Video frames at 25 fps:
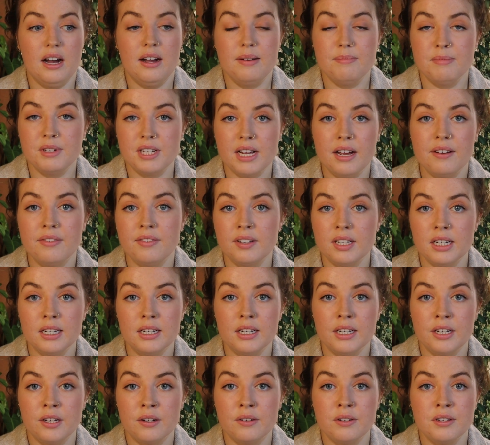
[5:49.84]
I'm
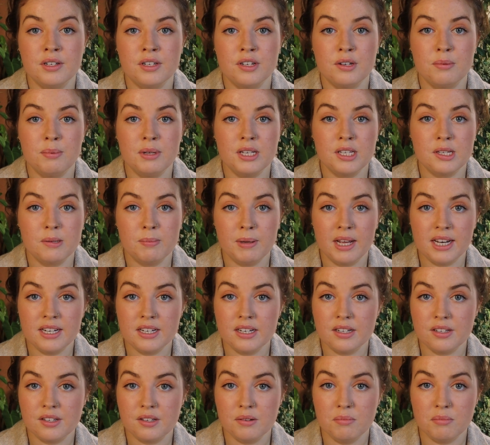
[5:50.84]
definitely going to be
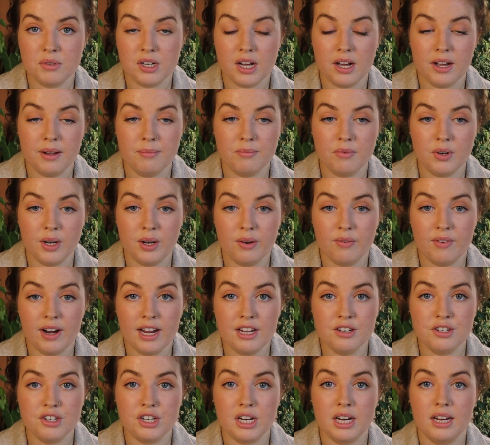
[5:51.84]
spending some time
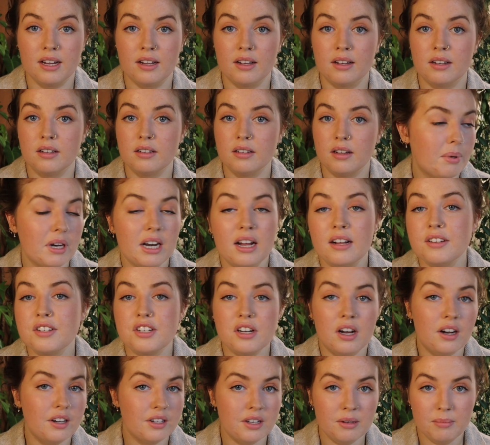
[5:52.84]
rearranging, but I'll
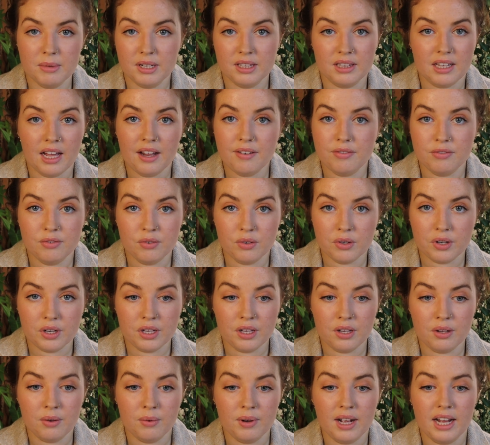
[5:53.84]
document that for
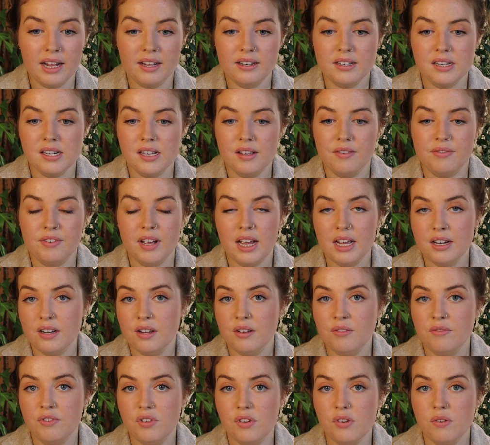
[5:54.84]
you. And if
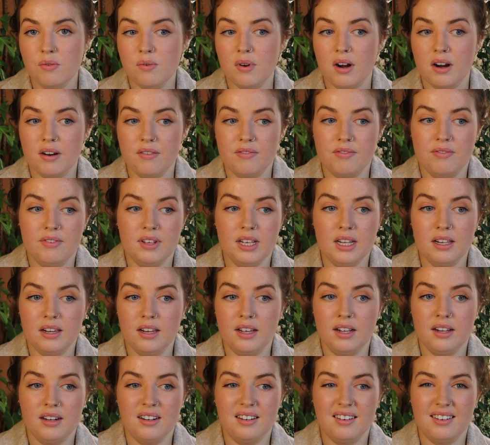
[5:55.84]
any of you are
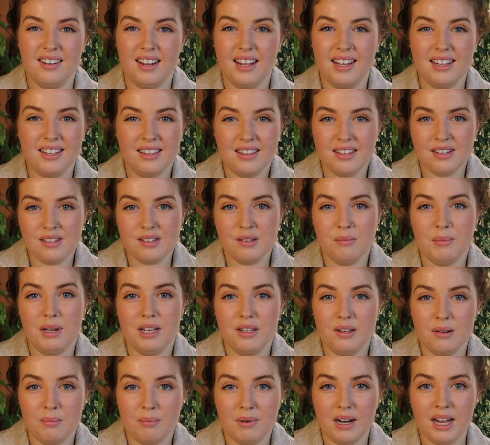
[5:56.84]
feeling like this
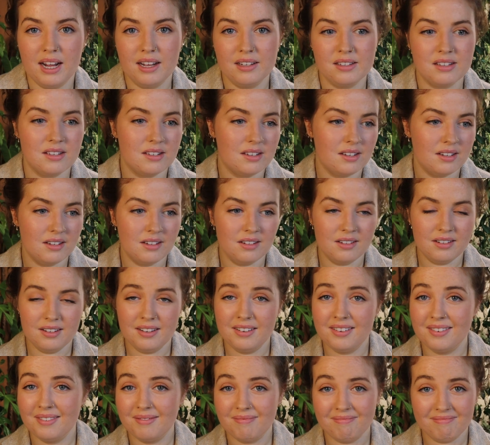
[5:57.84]
about your plants,
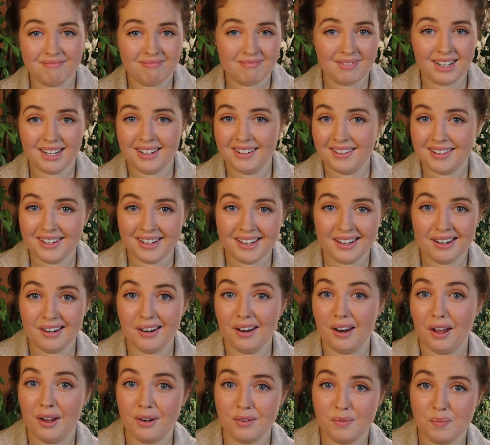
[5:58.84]
I think a
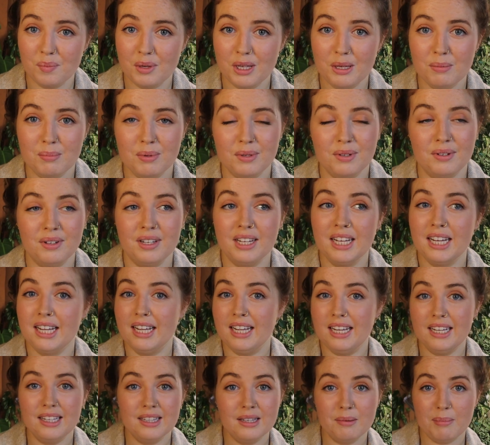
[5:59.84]
lot of people
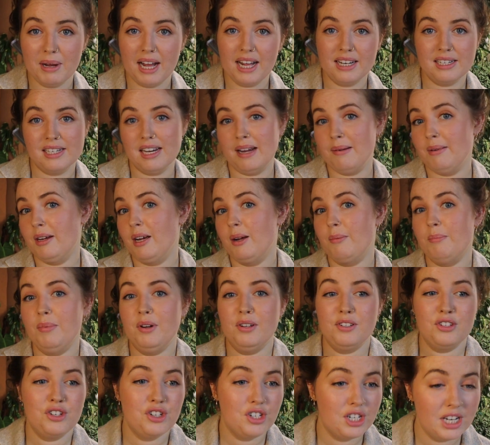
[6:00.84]
in the pandemic
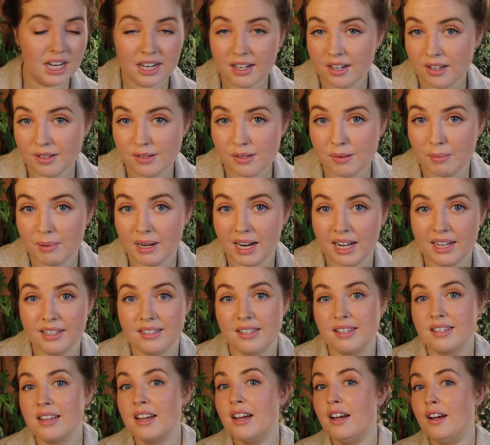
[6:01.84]
bought shitloads of
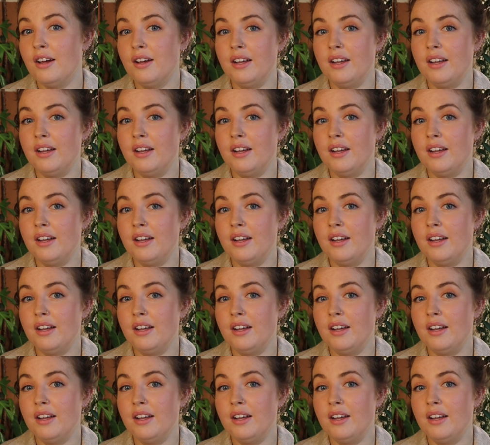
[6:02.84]
plants.